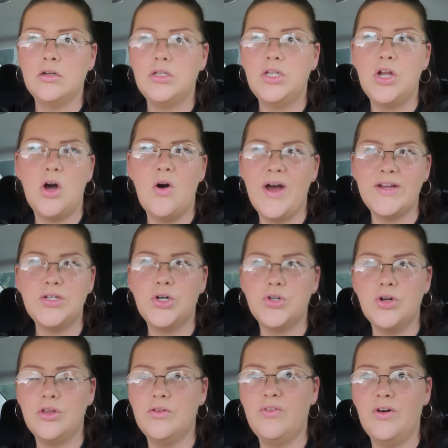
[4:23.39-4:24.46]
you know, I
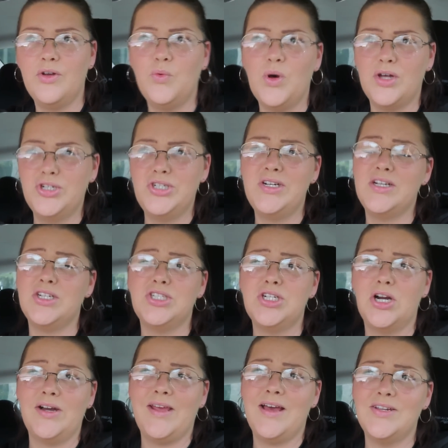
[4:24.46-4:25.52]
told her on the phone, well, she didn't
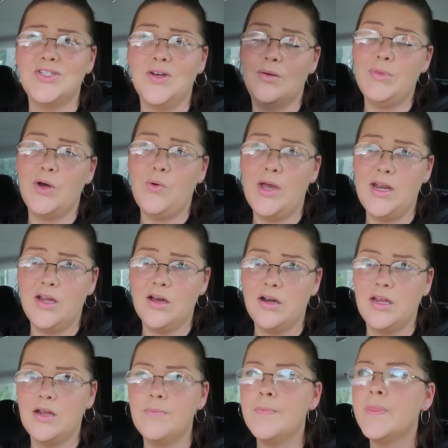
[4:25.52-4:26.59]
start yet, so I'm not waiting
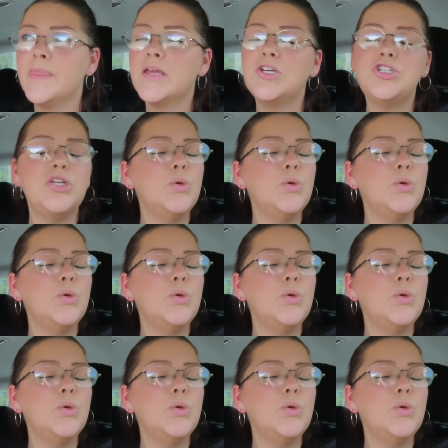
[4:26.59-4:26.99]
on it.